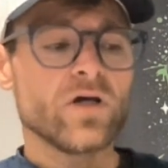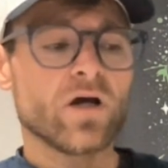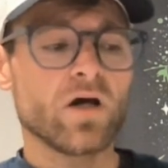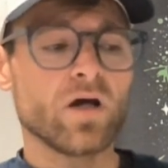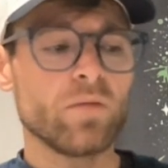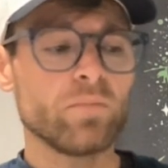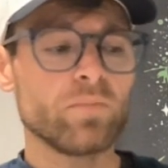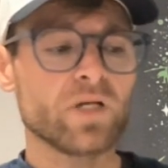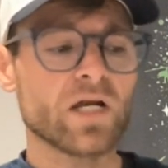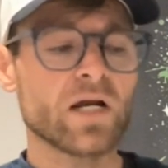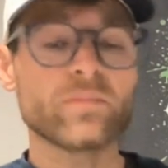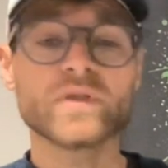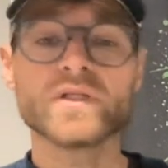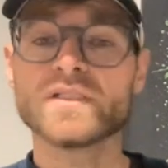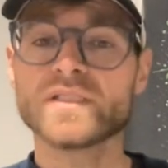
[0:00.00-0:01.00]
But
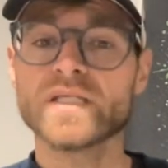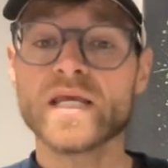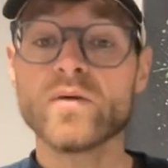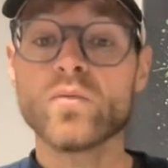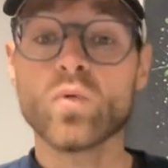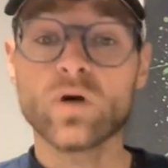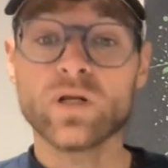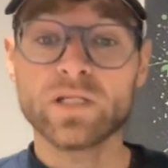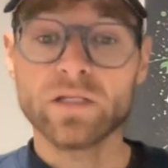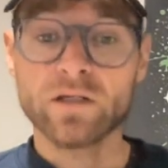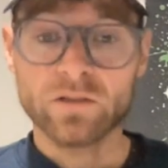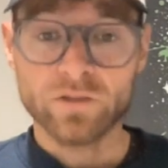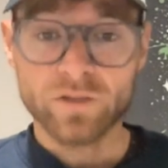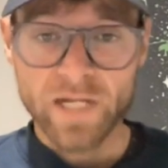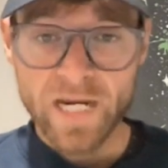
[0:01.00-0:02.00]
I'm going to say
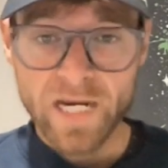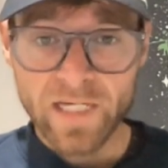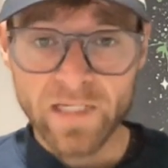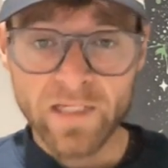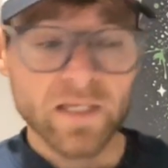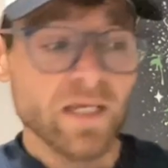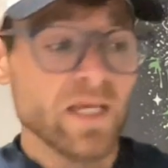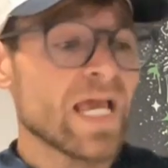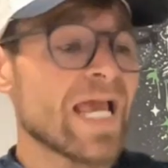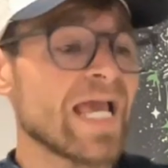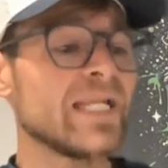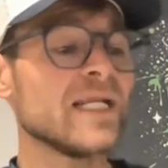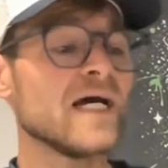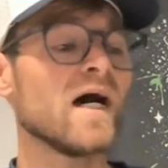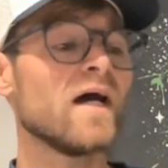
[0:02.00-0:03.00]
180,
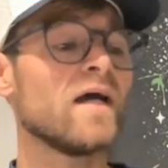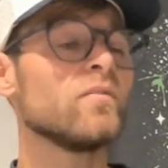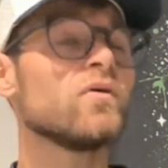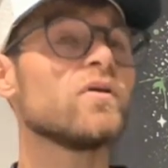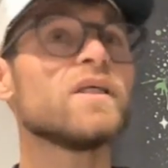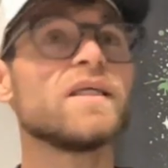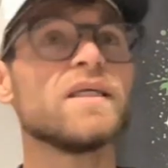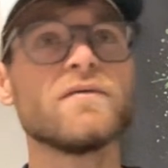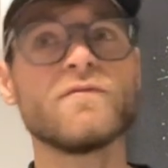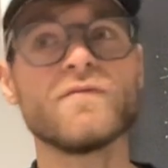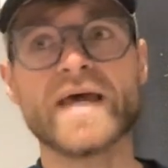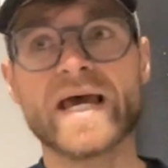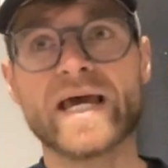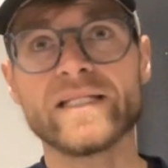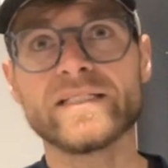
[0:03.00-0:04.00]
and I'm going to give
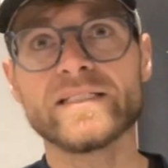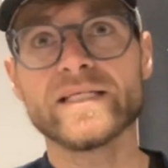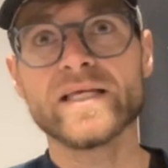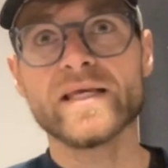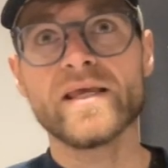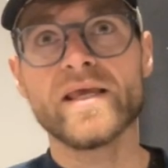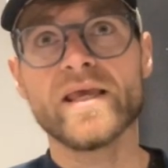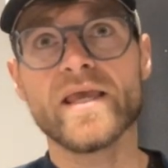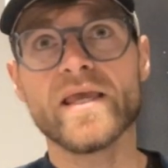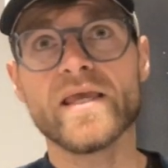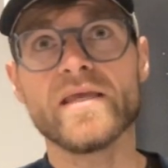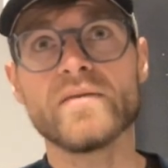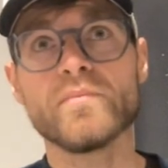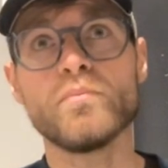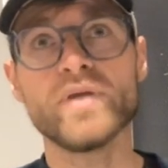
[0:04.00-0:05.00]
that
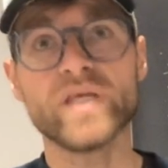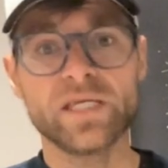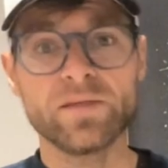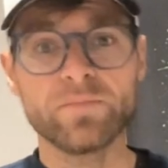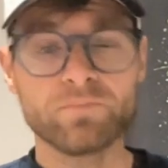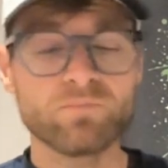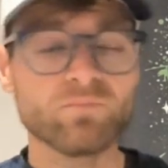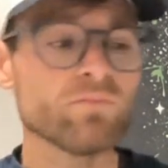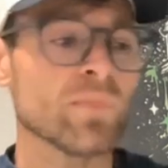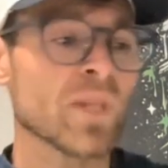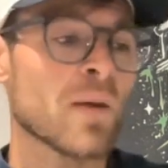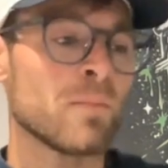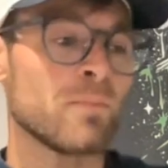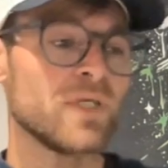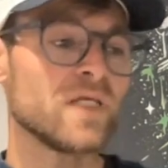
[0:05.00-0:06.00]
a B
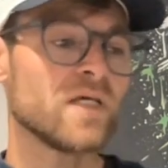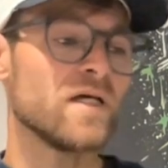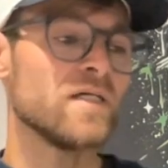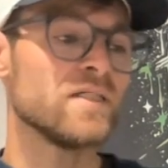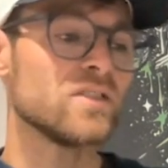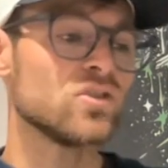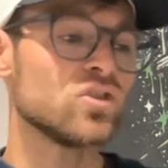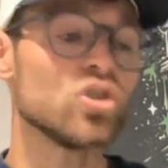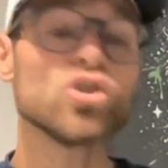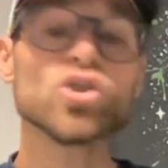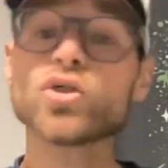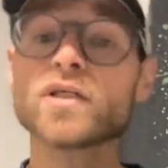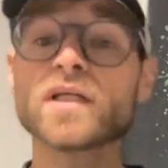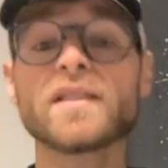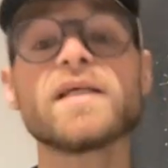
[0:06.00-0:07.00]
because just
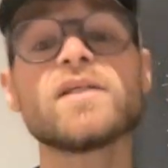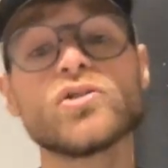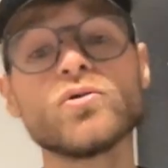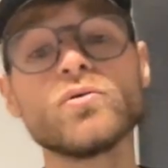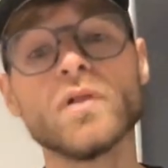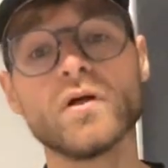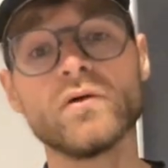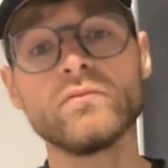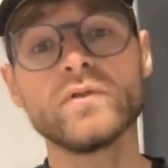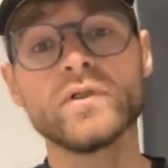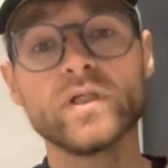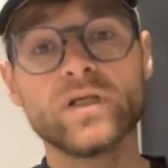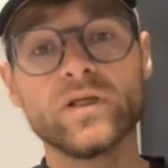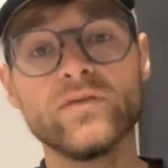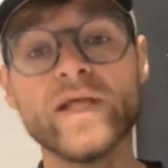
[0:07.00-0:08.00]
looking at that shoe alone,
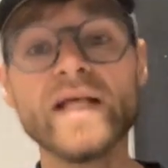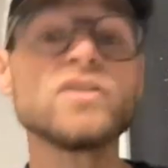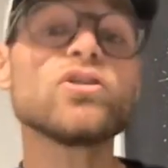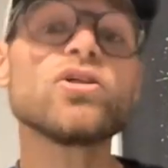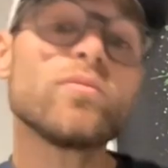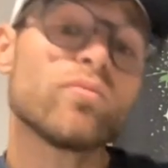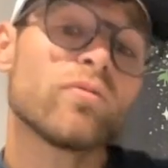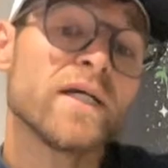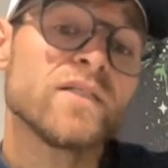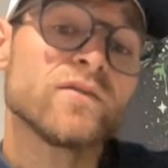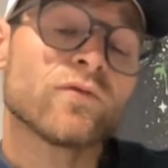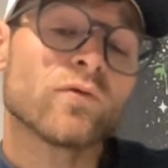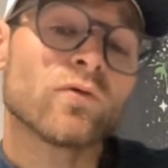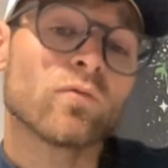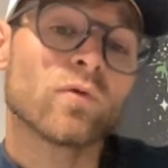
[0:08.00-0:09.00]
that's a good price
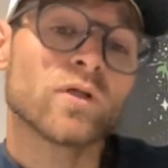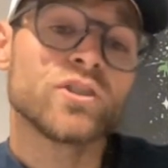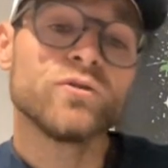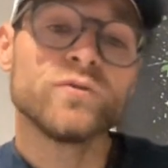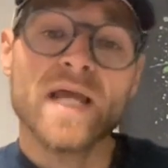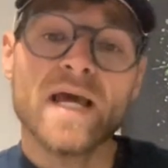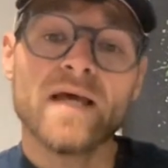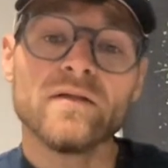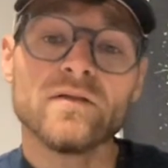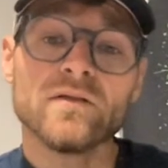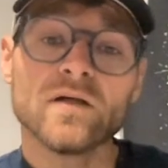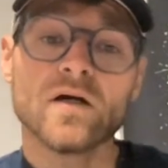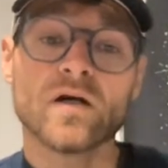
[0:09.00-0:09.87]
for what you get.